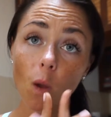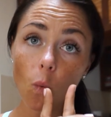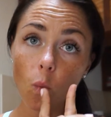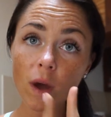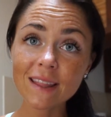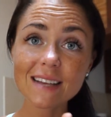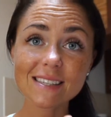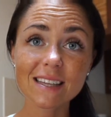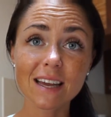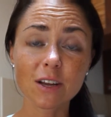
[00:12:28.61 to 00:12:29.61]
one last
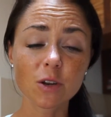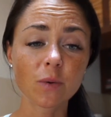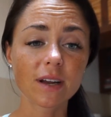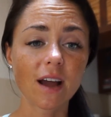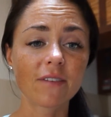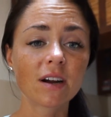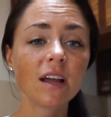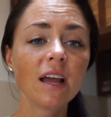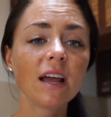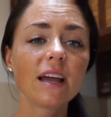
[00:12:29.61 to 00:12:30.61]
thing that I do want to cover
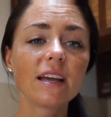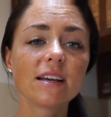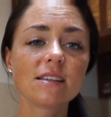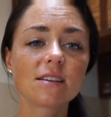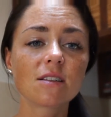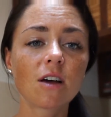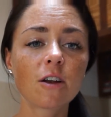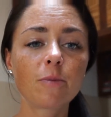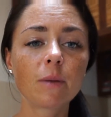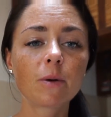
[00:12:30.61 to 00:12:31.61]
is a
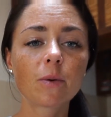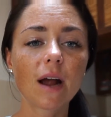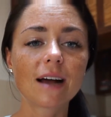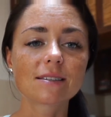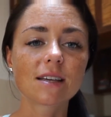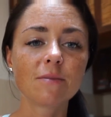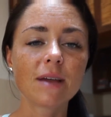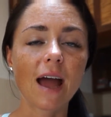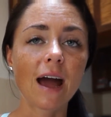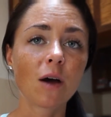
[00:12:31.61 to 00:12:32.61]
lot of people were asking
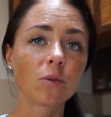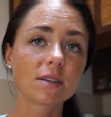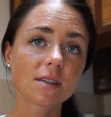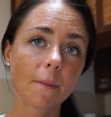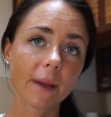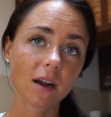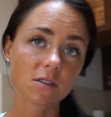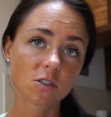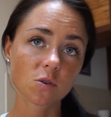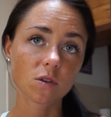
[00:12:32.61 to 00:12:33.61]
me how this
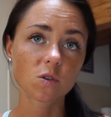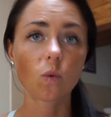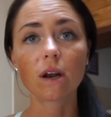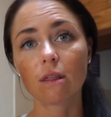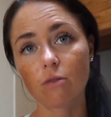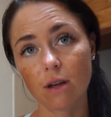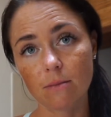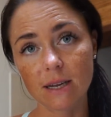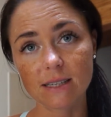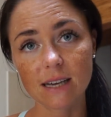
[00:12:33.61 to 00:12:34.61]
compares to the
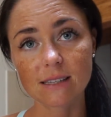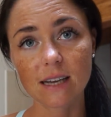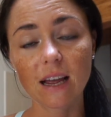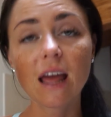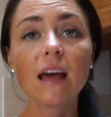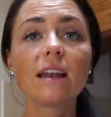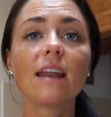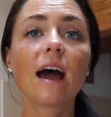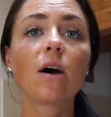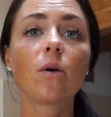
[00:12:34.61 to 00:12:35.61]
23andMe testing.
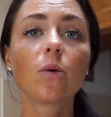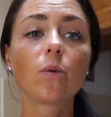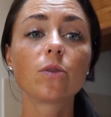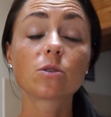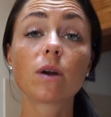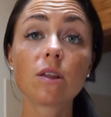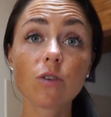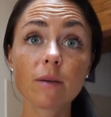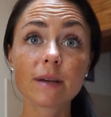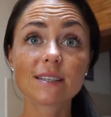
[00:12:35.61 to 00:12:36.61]
Now, the
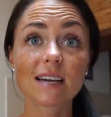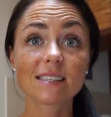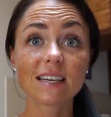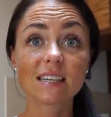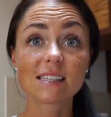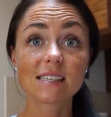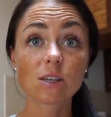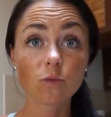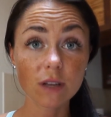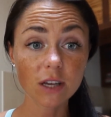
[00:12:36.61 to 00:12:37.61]
23andMe testing is
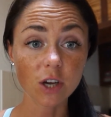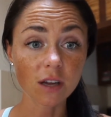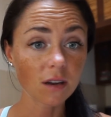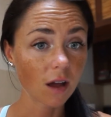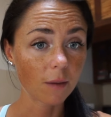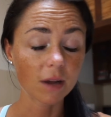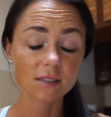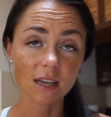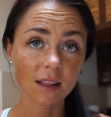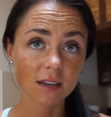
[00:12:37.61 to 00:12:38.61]
still really good. I'm
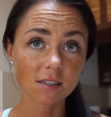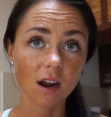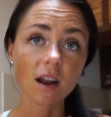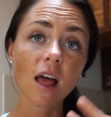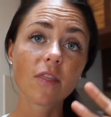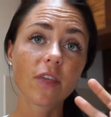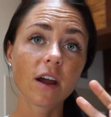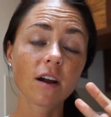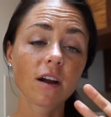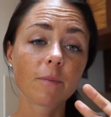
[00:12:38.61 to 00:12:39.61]
not saying that it's not.
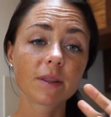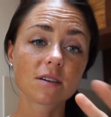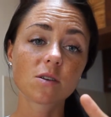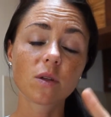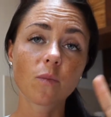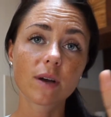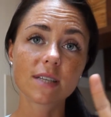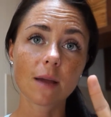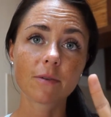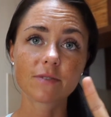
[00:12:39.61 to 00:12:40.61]
There, but there's only one
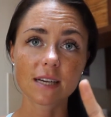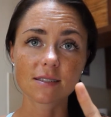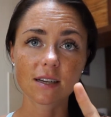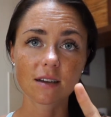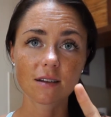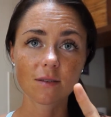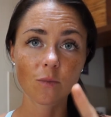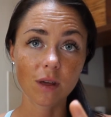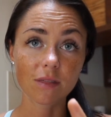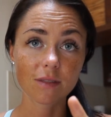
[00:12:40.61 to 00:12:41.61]
type of testing
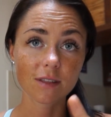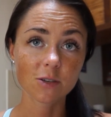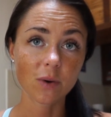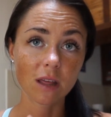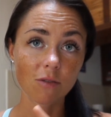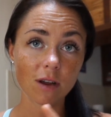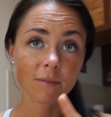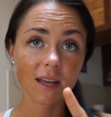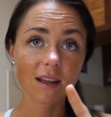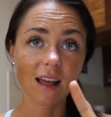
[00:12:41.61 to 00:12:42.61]
with the
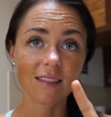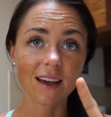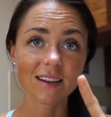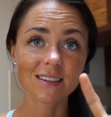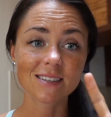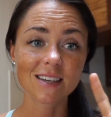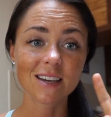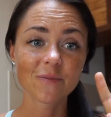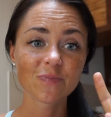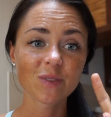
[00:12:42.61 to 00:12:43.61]
23andMe, and that is
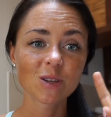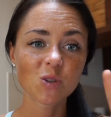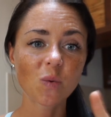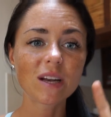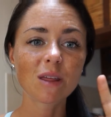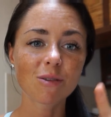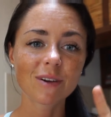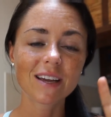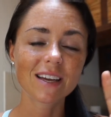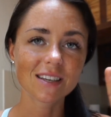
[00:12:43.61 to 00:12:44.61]
the
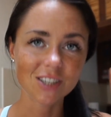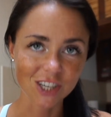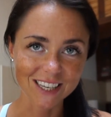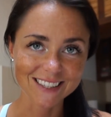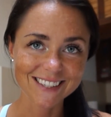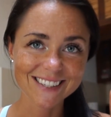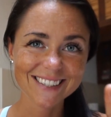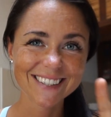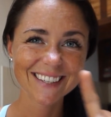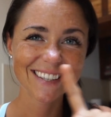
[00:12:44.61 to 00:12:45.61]
23 genes.
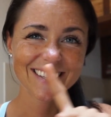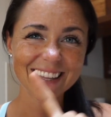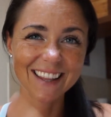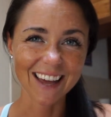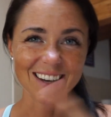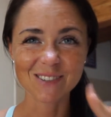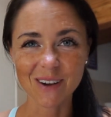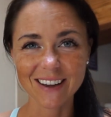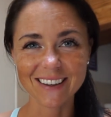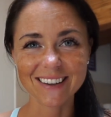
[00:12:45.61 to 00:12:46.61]
That is
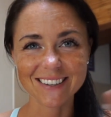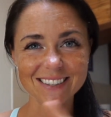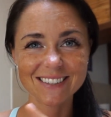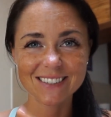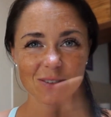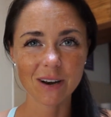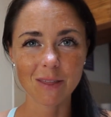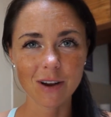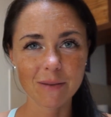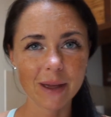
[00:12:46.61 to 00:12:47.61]
why it is
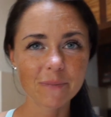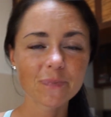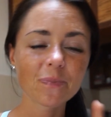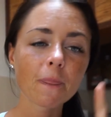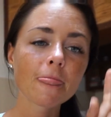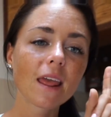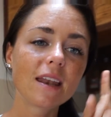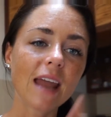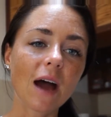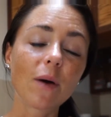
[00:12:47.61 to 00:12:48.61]
23andMe.
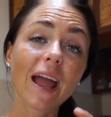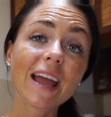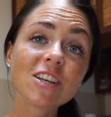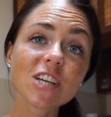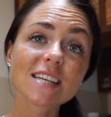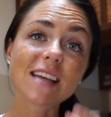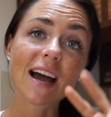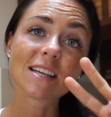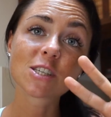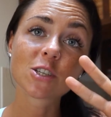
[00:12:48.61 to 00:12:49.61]
Now, AGS
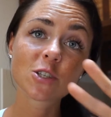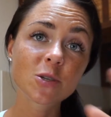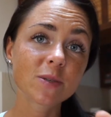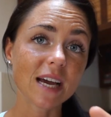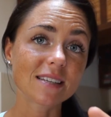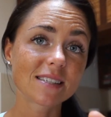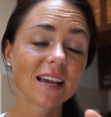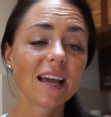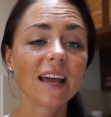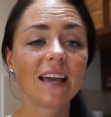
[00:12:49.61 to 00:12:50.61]
has two tests.
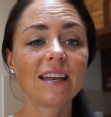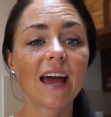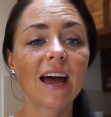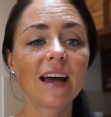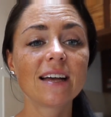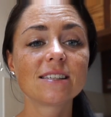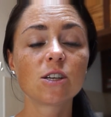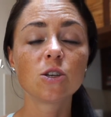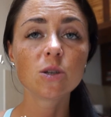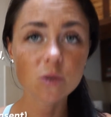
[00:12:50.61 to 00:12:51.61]
It has
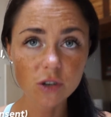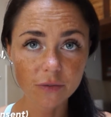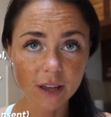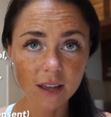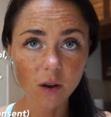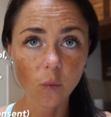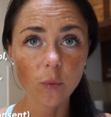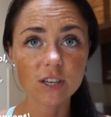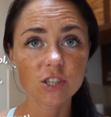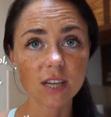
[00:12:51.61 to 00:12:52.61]
NutriFit,
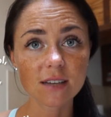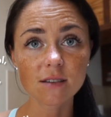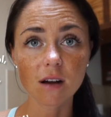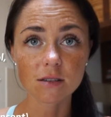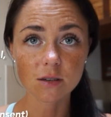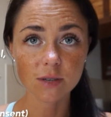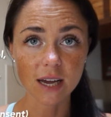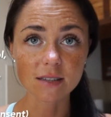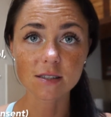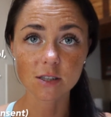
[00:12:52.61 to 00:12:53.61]
which does also
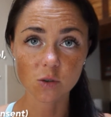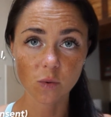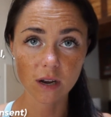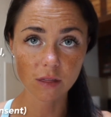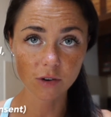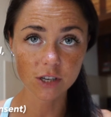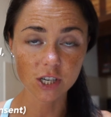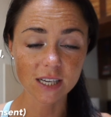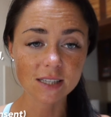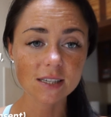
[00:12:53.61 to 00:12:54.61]
test the 23
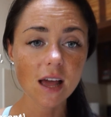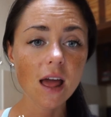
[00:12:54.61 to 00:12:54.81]
genes,